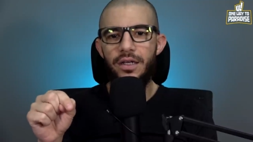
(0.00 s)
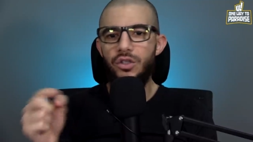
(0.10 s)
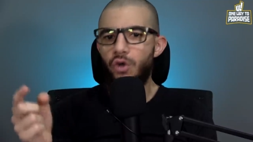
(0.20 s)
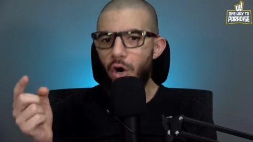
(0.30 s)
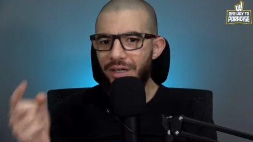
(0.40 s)

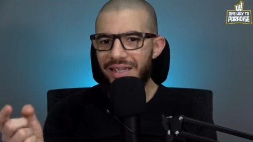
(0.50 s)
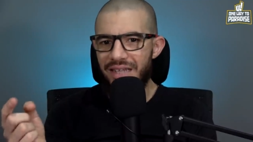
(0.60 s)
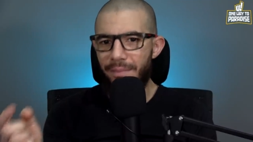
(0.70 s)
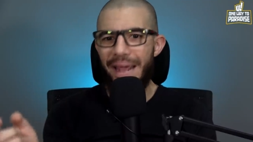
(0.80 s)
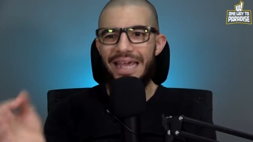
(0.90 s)
nor
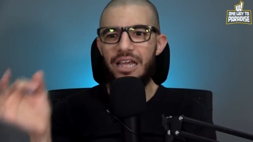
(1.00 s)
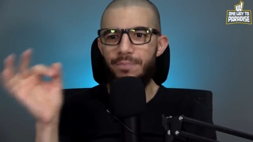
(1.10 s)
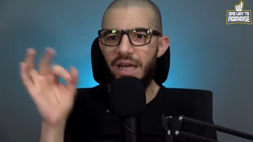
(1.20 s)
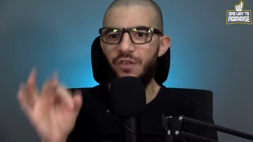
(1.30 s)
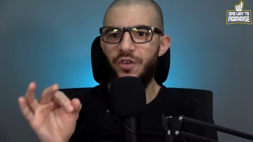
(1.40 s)
does it make
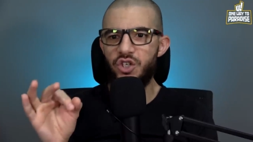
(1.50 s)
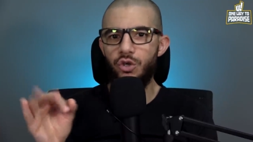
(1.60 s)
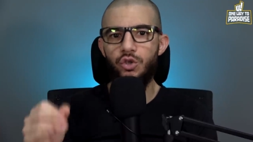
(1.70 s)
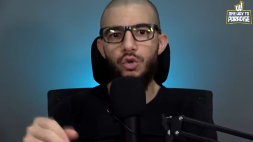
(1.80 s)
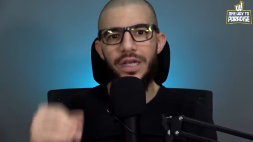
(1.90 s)
it
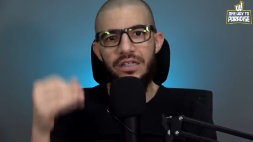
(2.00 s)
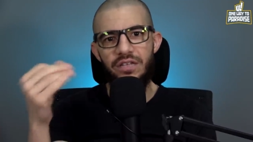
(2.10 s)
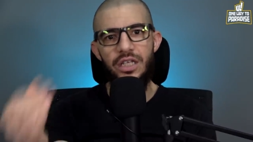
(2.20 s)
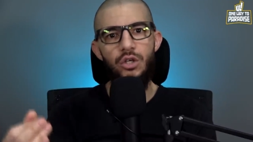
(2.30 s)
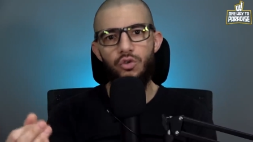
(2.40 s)
beneficial to
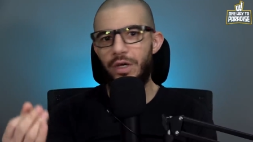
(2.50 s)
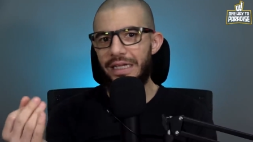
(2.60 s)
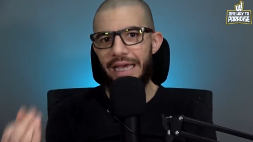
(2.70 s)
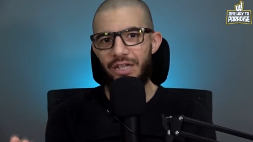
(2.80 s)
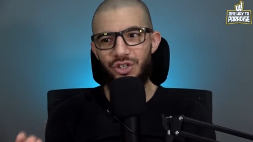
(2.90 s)
continue to
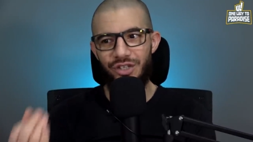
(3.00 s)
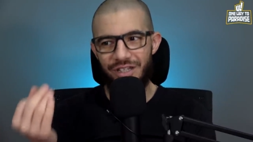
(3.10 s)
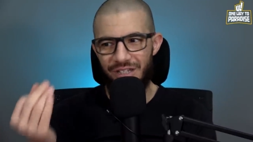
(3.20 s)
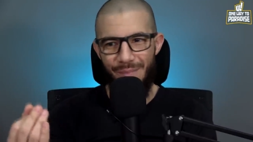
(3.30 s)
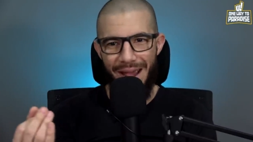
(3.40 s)
engage in
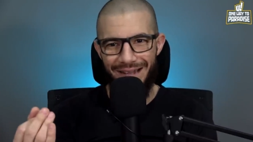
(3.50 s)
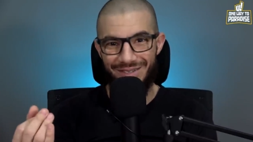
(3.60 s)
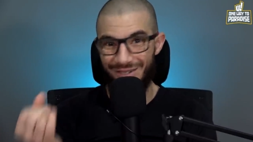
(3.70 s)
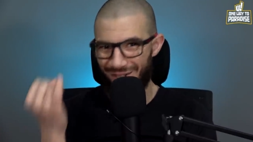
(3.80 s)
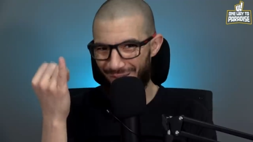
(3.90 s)
these
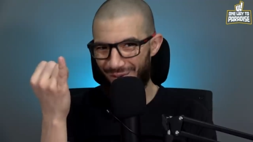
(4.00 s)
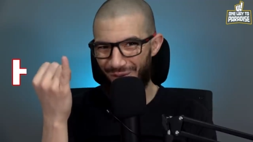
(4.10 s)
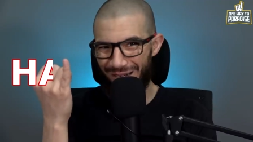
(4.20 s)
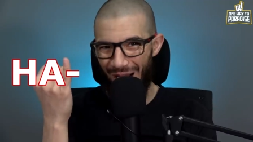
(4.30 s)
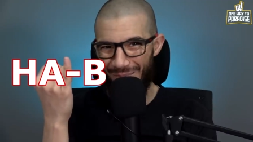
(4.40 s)
debates number
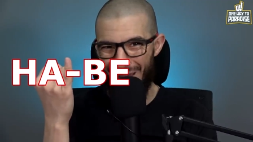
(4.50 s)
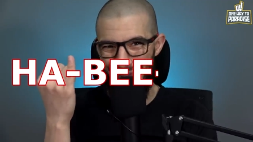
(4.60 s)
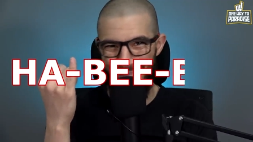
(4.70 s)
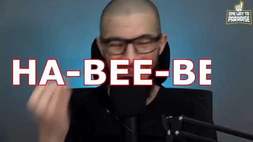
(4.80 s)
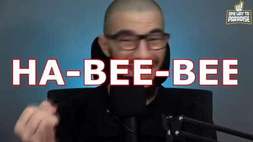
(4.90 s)
1
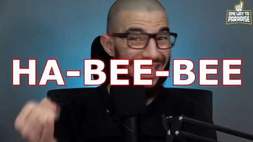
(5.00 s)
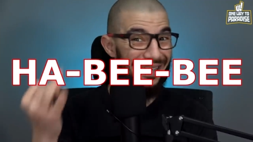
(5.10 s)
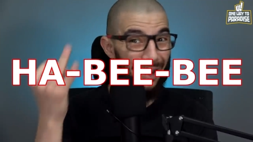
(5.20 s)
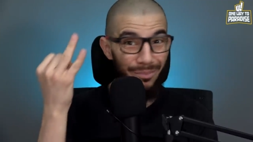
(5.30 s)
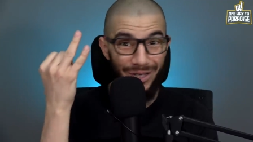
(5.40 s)

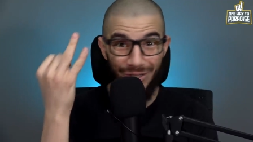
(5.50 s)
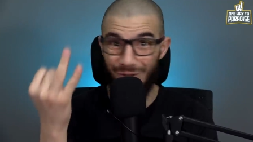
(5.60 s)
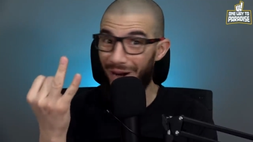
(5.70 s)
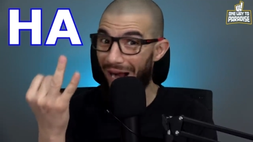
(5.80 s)
habibi number 2